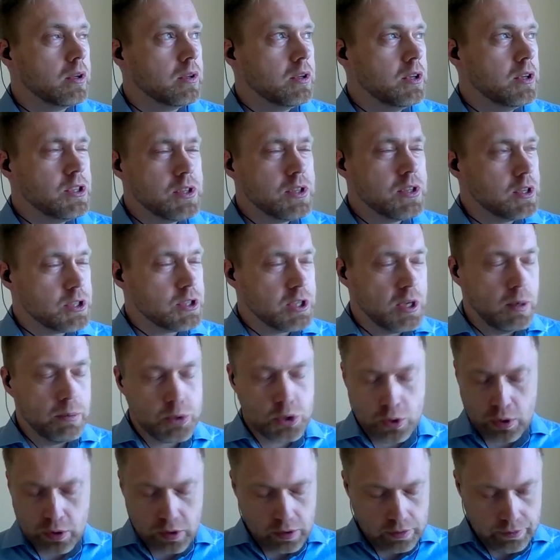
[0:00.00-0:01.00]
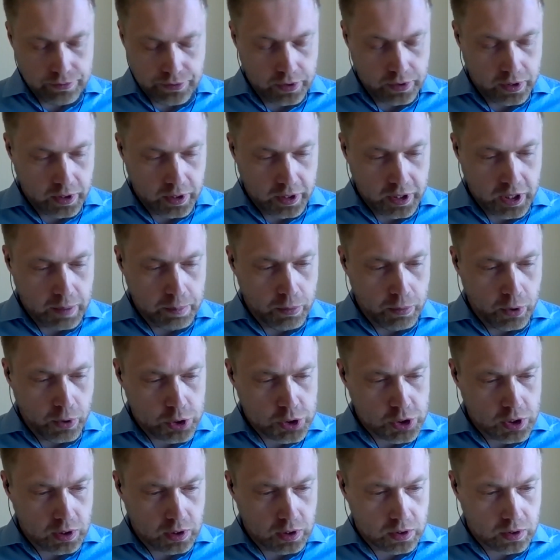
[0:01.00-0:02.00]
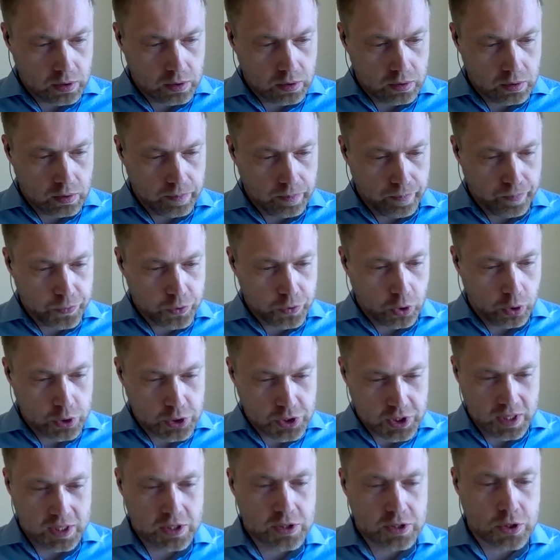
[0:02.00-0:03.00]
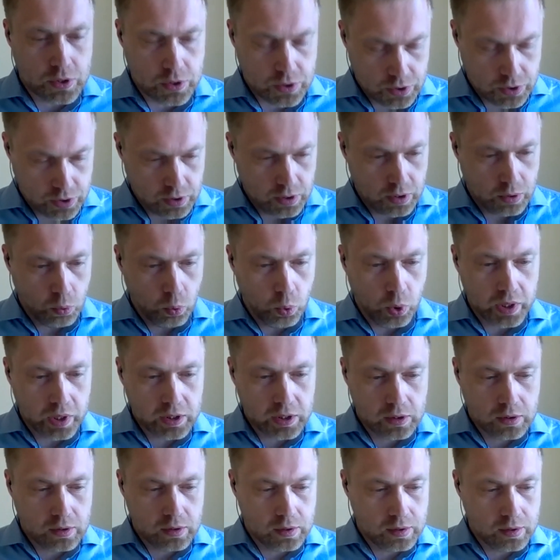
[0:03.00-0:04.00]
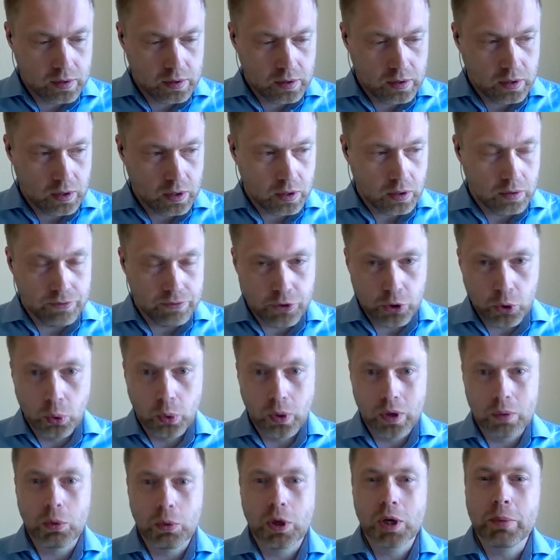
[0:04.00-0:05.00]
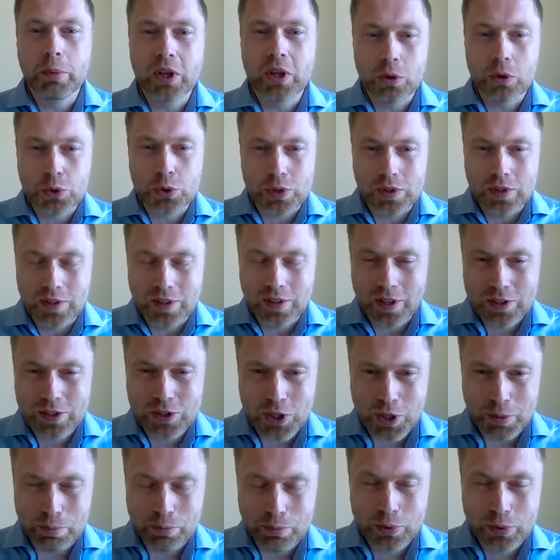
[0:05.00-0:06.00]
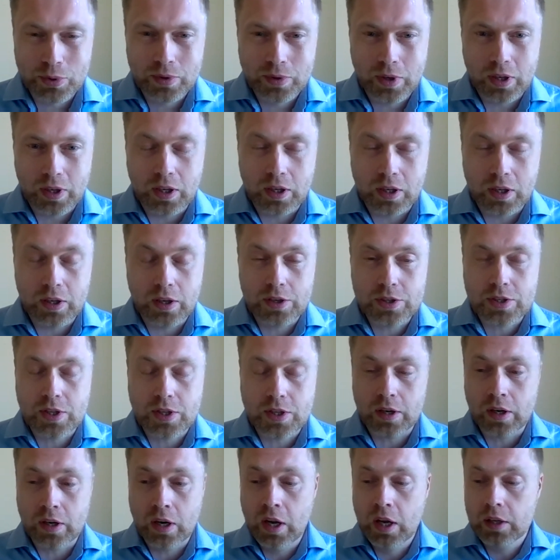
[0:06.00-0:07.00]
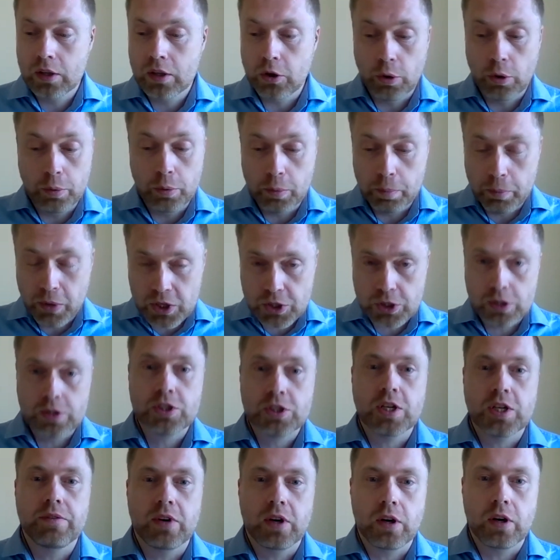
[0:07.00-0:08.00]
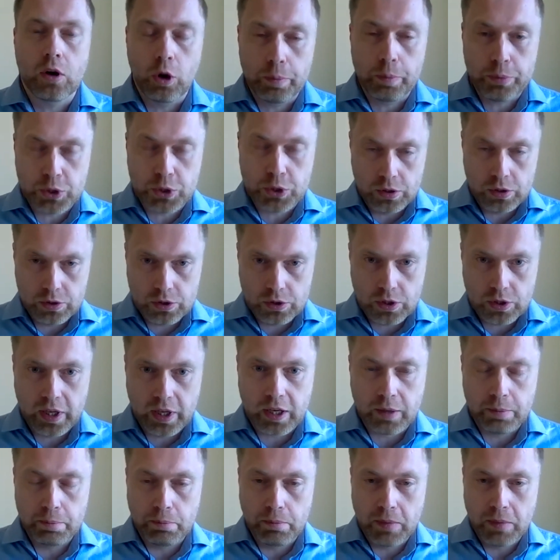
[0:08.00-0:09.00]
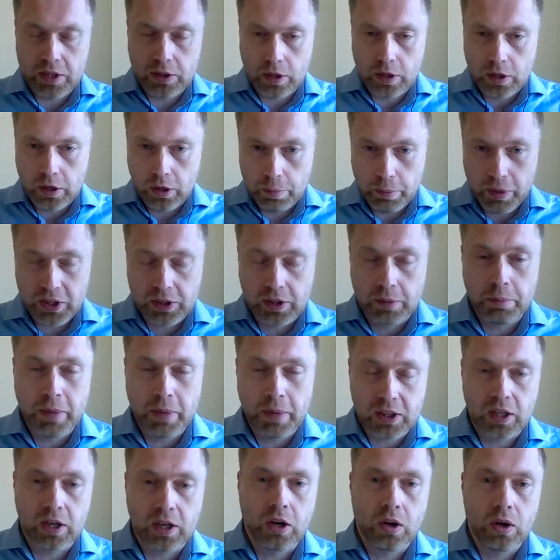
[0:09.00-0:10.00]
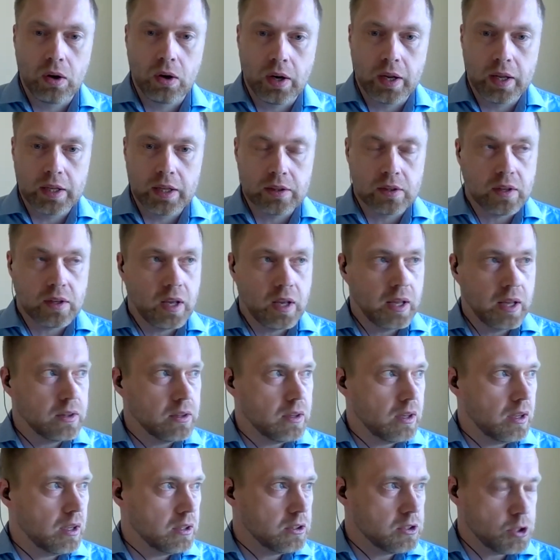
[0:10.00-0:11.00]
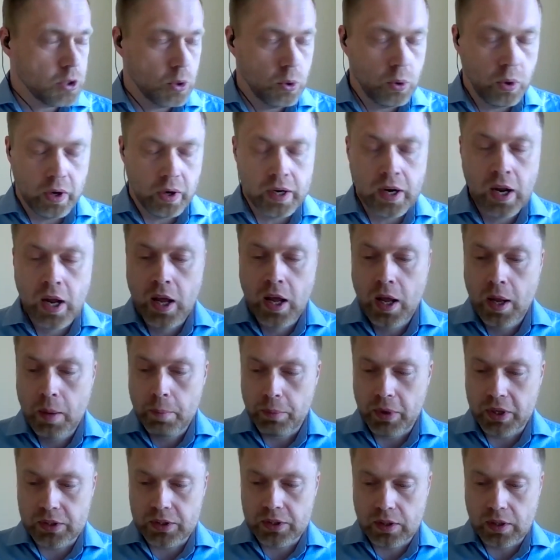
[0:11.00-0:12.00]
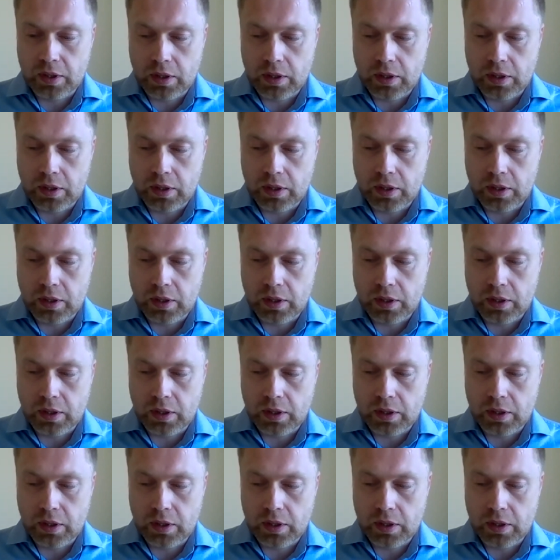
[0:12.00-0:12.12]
is there some sort of emerging consensus what fuel will be used in that ship? Is there? You mentioned several options like methanol and so on, but